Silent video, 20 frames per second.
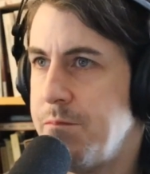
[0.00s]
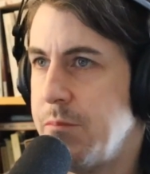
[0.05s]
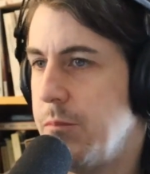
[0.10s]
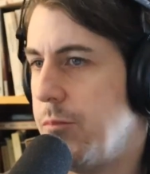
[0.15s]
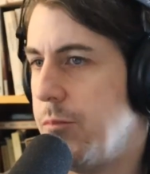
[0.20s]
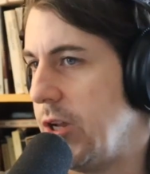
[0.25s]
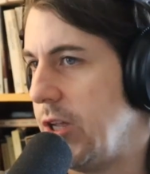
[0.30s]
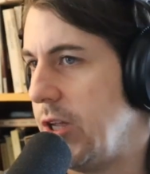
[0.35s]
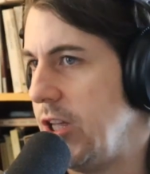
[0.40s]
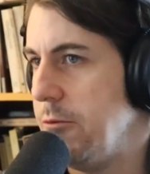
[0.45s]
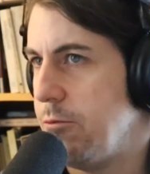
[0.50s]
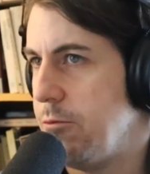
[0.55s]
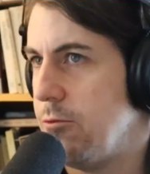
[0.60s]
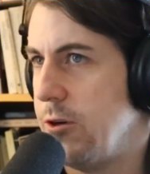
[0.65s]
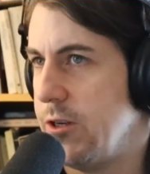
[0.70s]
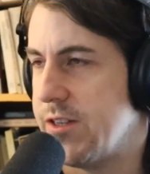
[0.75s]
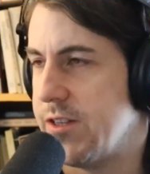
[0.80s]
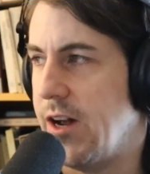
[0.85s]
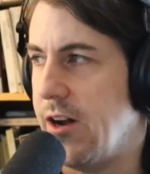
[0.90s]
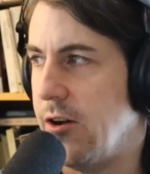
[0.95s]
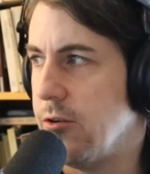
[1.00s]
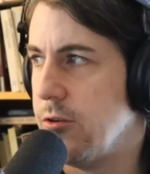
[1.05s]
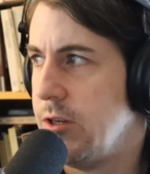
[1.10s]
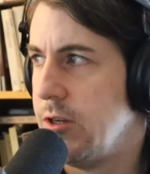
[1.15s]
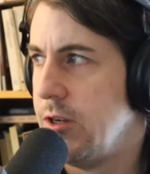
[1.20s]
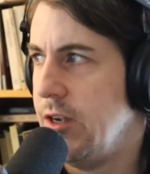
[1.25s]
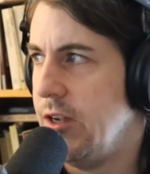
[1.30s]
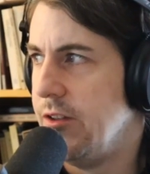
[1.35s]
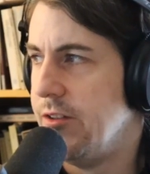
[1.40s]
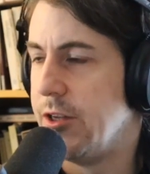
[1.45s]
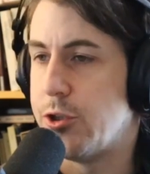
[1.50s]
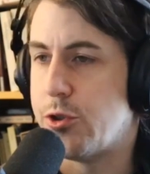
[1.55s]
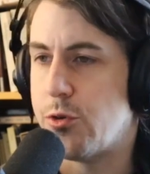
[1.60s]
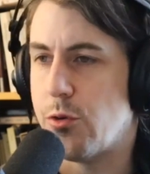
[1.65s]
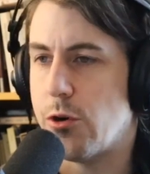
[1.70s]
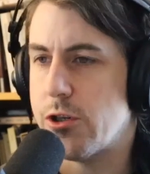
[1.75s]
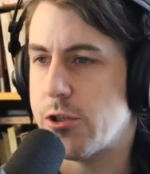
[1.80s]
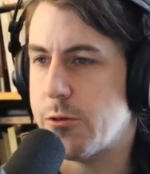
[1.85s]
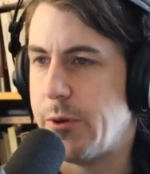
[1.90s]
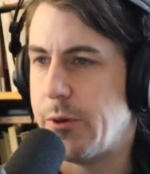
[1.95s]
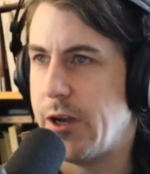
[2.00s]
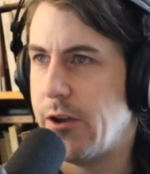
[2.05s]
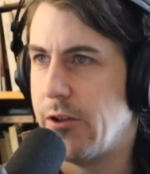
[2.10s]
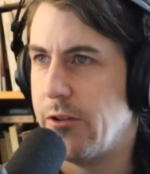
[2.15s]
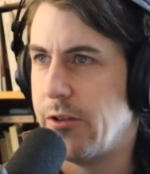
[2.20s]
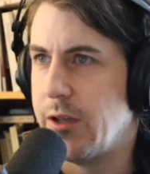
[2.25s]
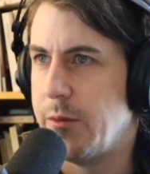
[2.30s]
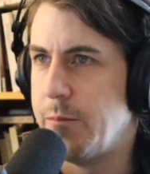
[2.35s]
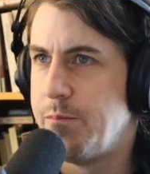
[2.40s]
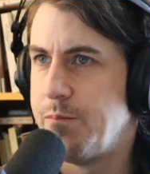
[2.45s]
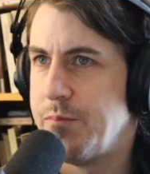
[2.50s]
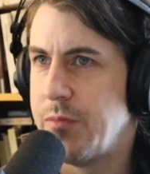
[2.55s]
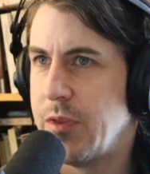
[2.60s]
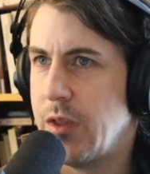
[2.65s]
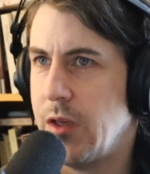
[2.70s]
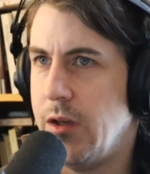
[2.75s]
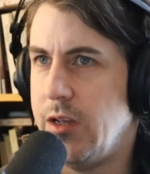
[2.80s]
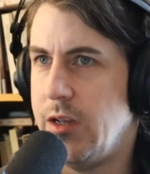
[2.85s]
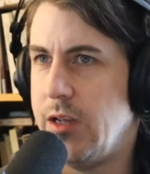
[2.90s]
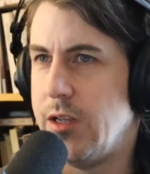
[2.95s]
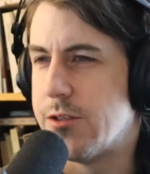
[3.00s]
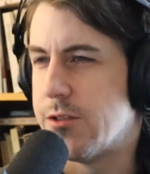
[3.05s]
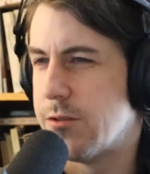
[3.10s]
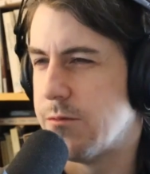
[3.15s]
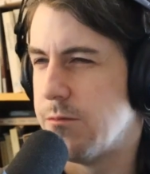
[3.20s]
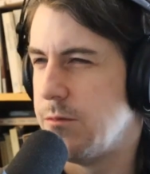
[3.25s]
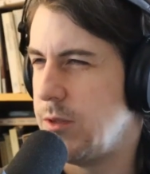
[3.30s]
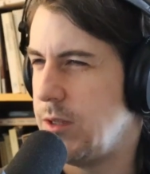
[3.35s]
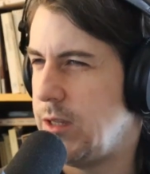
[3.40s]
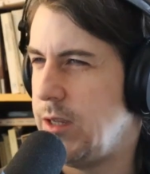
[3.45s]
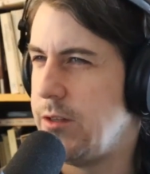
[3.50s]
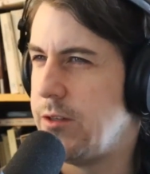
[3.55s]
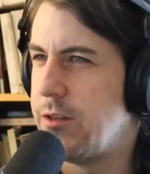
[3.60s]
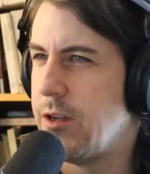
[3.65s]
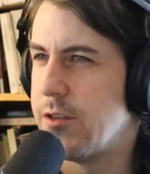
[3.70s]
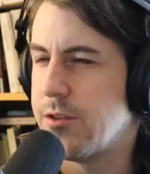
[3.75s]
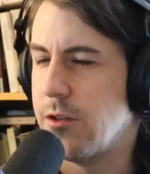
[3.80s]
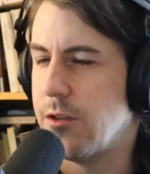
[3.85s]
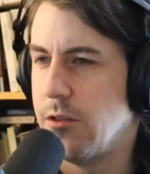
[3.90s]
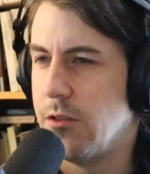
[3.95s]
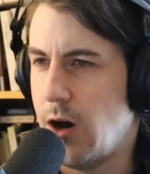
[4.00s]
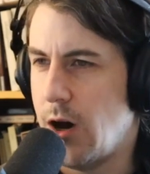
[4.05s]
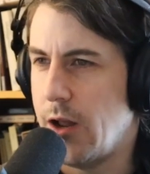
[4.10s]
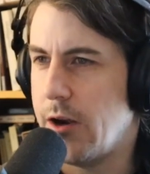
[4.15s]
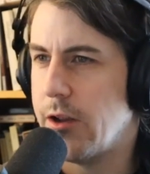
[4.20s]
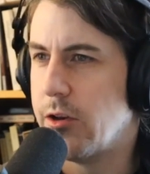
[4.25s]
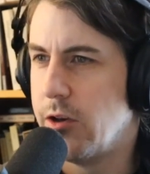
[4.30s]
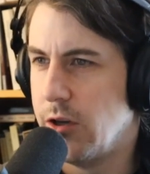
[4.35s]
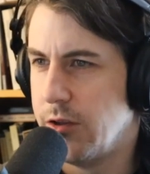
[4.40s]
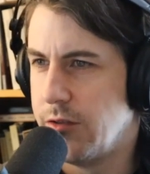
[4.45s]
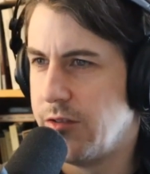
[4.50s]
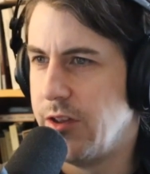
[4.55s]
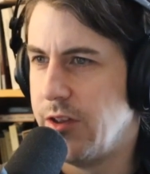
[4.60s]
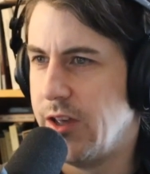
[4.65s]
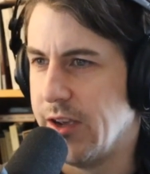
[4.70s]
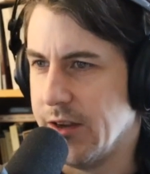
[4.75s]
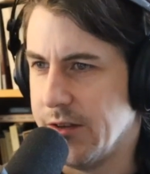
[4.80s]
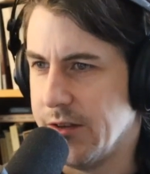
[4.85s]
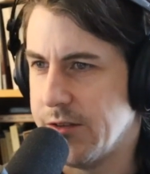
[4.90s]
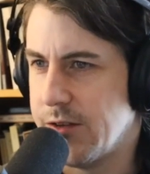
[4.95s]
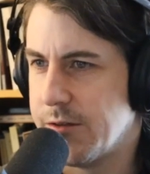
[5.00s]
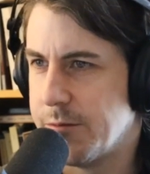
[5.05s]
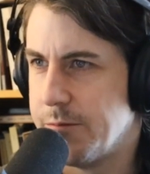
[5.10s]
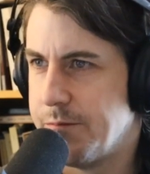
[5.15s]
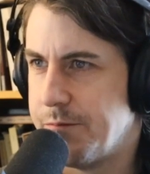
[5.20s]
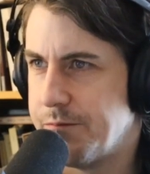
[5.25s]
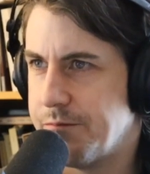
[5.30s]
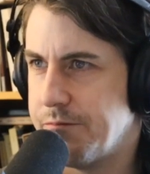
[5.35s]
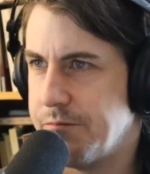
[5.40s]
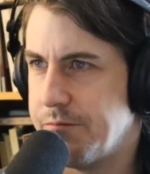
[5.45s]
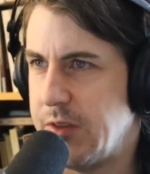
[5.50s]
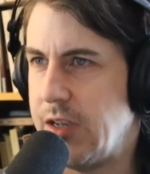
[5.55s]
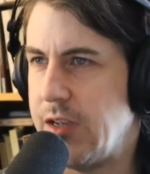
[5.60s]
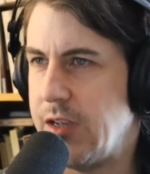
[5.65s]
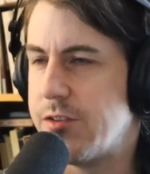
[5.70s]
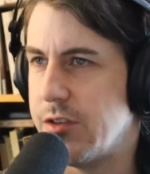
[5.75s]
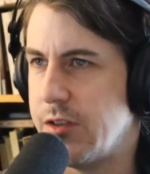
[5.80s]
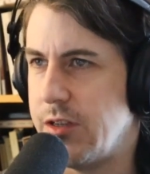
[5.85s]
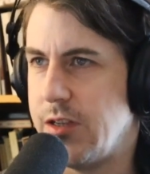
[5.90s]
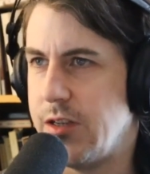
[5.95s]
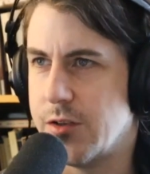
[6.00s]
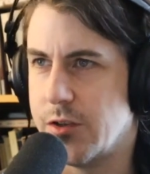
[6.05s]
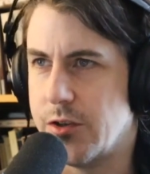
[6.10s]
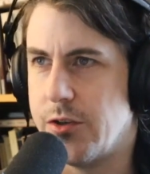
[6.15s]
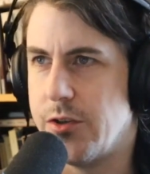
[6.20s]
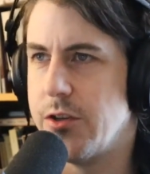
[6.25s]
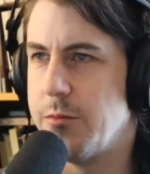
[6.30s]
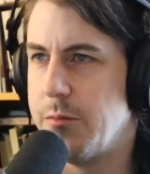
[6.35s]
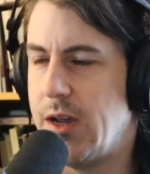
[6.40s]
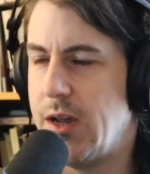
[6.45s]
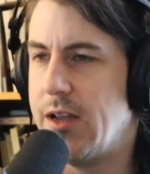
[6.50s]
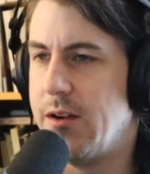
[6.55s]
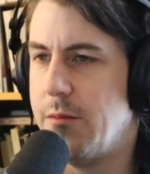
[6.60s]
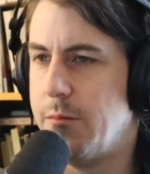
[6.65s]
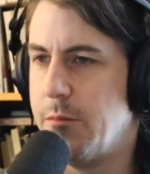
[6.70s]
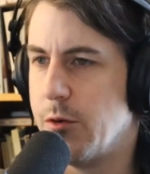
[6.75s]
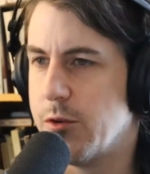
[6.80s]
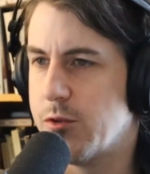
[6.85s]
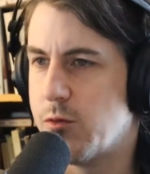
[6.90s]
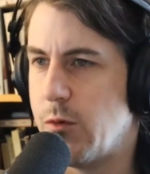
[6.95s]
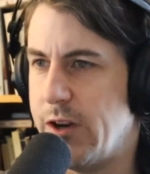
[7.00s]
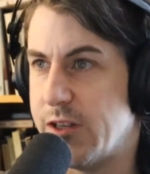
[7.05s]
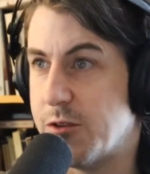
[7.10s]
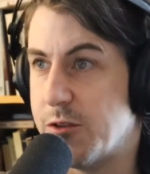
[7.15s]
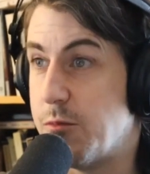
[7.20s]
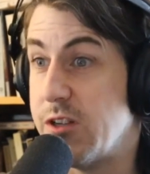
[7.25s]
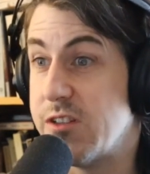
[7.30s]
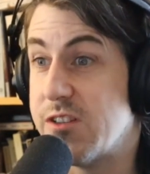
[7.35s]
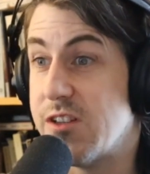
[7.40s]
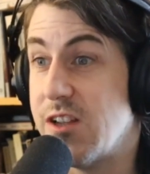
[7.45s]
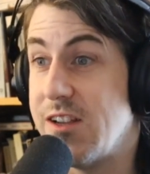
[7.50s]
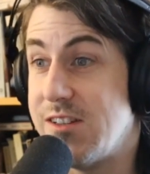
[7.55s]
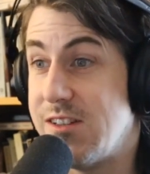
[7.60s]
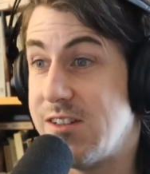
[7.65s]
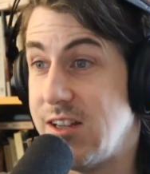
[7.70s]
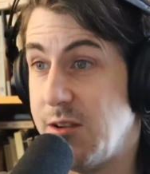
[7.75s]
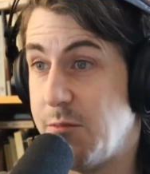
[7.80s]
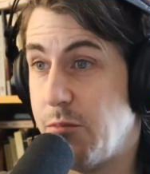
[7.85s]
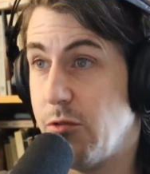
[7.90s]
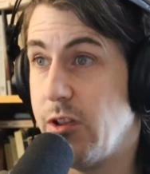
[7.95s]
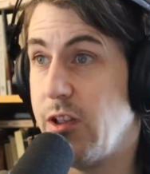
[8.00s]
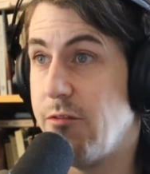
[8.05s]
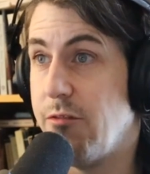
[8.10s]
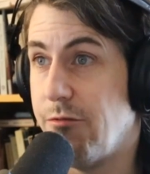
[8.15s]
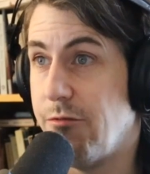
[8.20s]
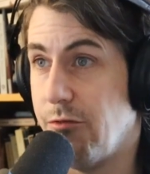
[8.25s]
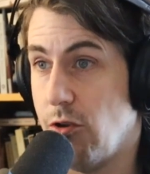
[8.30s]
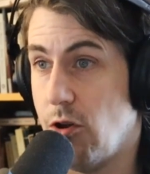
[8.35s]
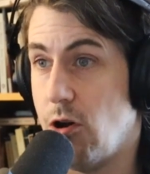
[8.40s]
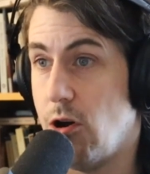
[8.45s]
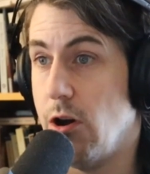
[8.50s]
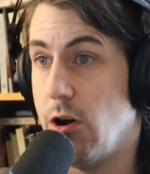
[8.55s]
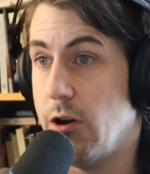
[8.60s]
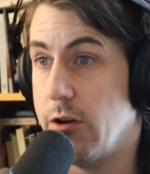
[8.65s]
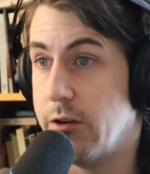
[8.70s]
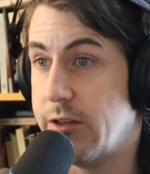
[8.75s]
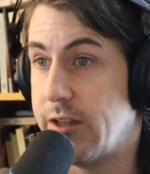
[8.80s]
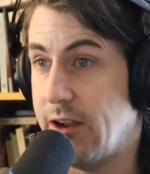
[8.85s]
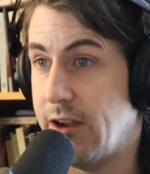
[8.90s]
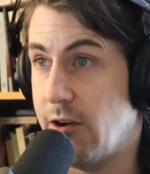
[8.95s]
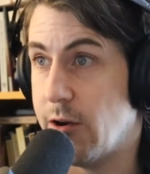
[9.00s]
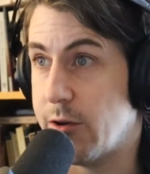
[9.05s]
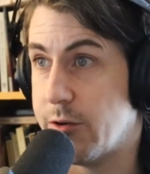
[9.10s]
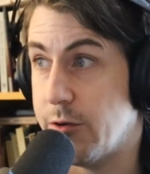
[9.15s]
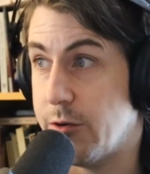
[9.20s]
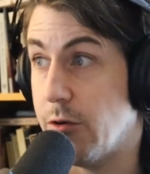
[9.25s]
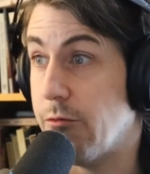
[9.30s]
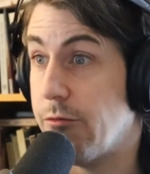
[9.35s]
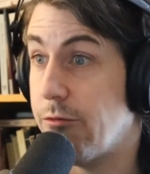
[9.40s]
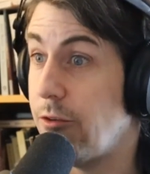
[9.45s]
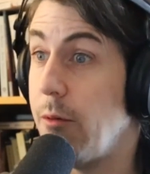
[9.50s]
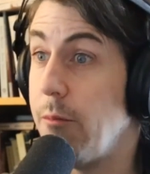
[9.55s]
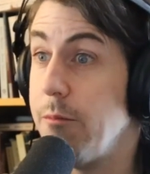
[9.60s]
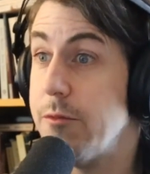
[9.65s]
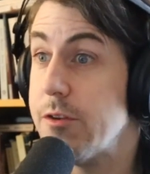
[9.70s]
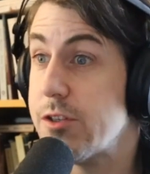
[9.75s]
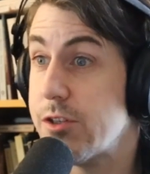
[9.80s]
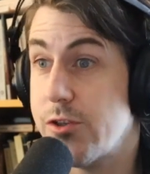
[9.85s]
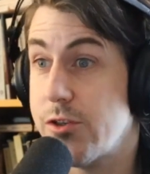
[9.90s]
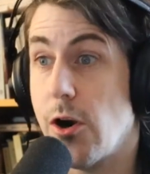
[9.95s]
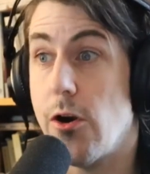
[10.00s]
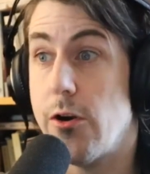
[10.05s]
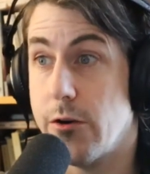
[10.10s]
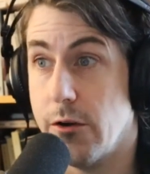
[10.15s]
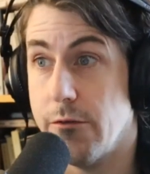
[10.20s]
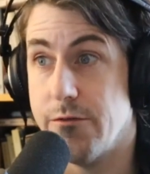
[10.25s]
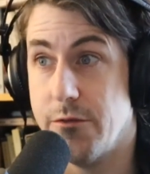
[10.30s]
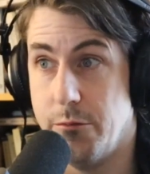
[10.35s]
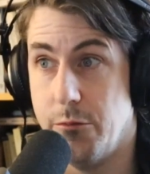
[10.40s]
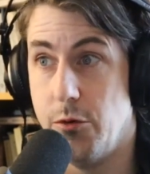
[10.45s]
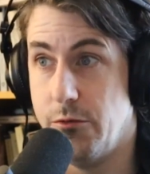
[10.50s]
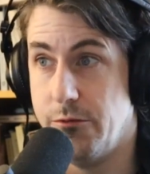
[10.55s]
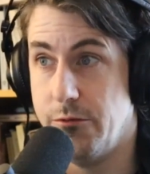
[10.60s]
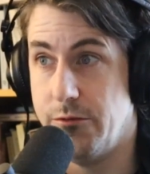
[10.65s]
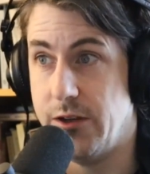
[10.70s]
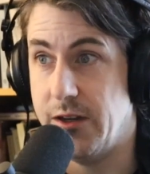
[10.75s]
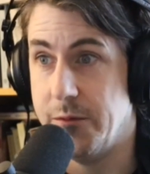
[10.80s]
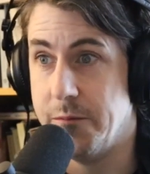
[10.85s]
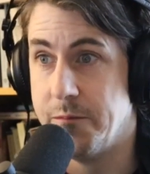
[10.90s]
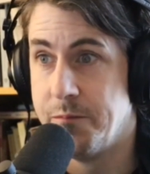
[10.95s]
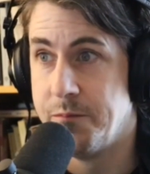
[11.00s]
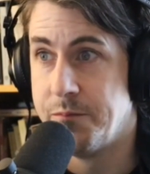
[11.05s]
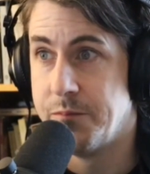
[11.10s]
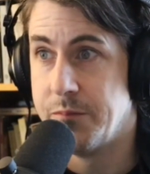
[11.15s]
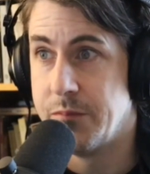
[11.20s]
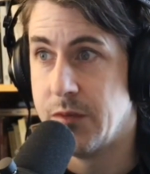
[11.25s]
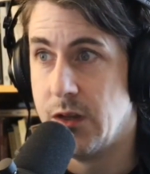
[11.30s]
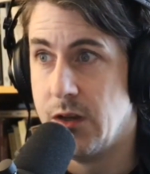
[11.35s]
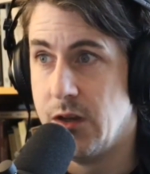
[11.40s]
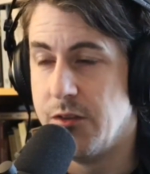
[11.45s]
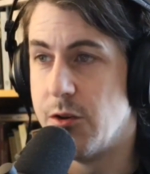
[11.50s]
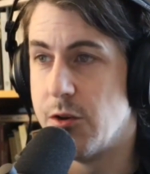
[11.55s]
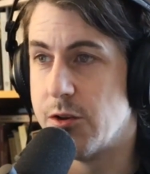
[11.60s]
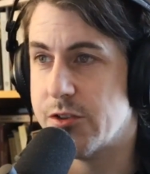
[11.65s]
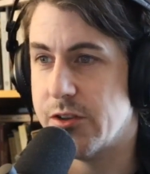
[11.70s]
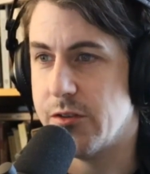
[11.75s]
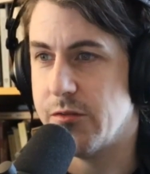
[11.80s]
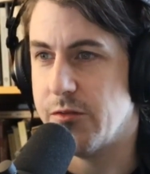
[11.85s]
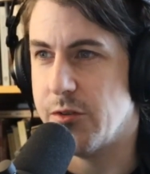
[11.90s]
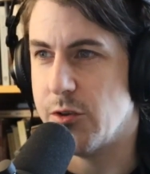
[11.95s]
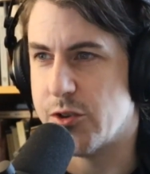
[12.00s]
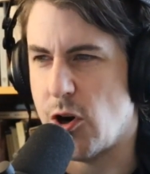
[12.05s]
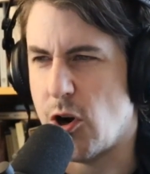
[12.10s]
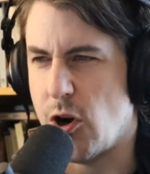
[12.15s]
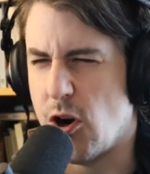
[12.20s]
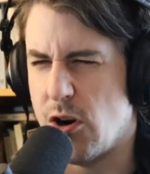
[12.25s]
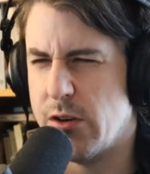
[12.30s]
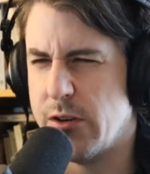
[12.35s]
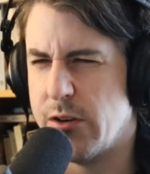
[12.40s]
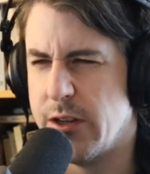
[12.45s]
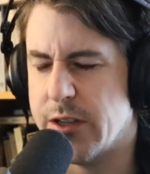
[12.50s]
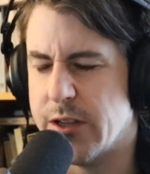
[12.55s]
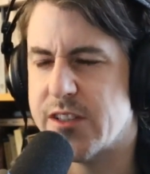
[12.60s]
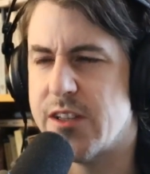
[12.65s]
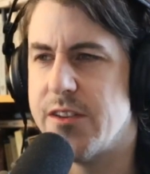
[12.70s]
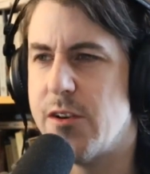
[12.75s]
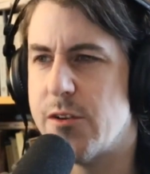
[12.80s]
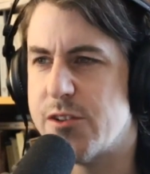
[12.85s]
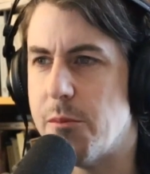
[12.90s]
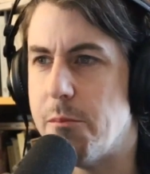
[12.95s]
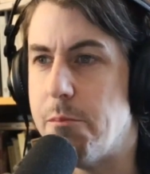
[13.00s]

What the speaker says: but he points out that George Bailey he does a lot of good things. He's a good man in most ways, but he's a deeply flawed character from the start of the movie. There's a hardness and there's a